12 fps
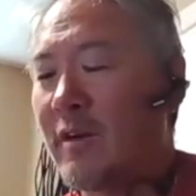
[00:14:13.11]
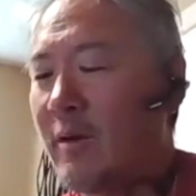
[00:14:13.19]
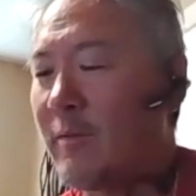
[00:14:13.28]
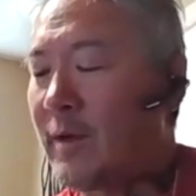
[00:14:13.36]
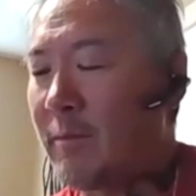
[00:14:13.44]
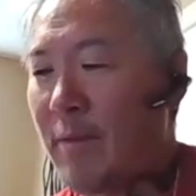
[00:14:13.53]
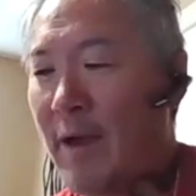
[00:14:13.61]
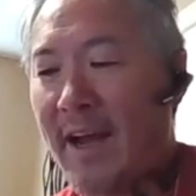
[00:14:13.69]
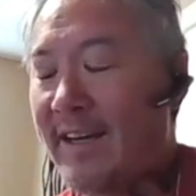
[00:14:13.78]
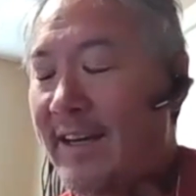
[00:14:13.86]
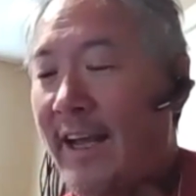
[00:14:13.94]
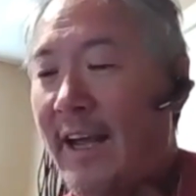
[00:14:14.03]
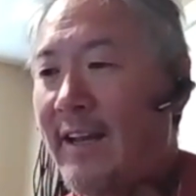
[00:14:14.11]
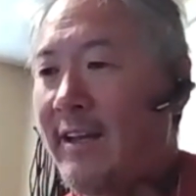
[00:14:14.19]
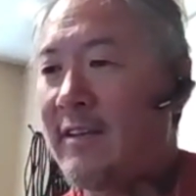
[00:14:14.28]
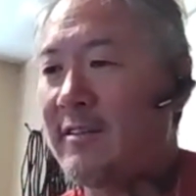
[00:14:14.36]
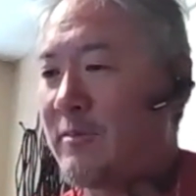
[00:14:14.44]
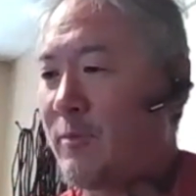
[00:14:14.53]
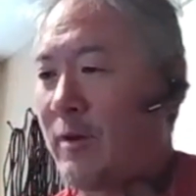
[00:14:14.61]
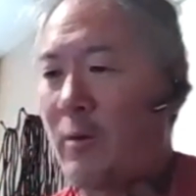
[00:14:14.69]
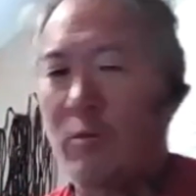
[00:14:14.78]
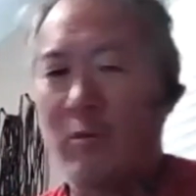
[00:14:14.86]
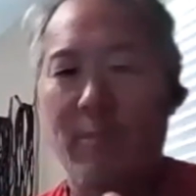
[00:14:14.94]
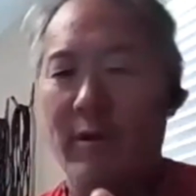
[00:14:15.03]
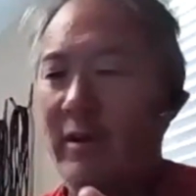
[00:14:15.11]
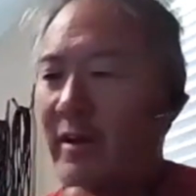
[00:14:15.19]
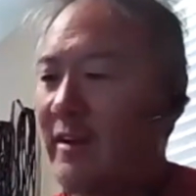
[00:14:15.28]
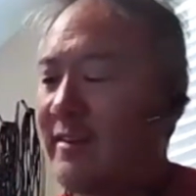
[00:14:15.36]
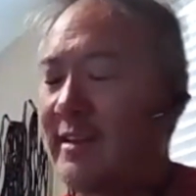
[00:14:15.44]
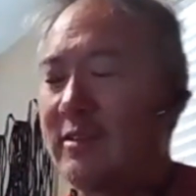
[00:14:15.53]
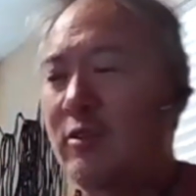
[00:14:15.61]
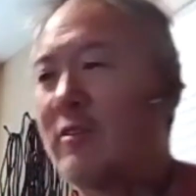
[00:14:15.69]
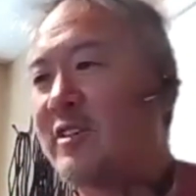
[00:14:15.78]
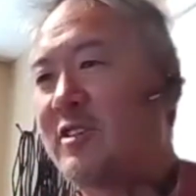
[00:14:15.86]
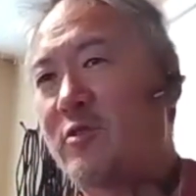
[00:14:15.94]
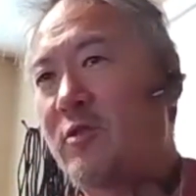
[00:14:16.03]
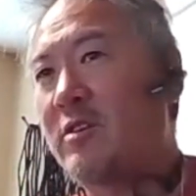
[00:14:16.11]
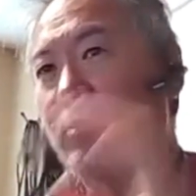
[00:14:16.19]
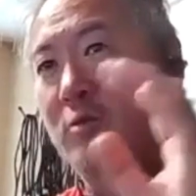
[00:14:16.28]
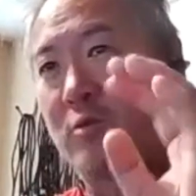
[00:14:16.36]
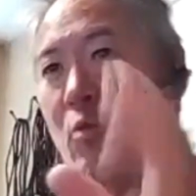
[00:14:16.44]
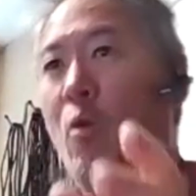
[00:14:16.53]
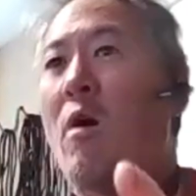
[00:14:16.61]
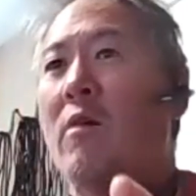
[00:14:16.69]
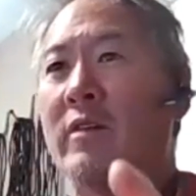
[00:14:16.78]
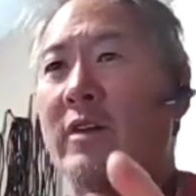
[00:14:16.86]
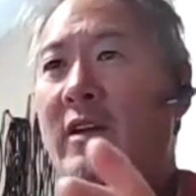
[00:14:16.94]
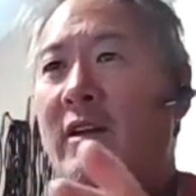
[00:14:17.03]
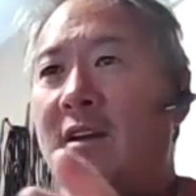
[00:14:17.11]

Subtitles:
I mean, back in the 80s when I worked Marriott, that's all they stressed was quality.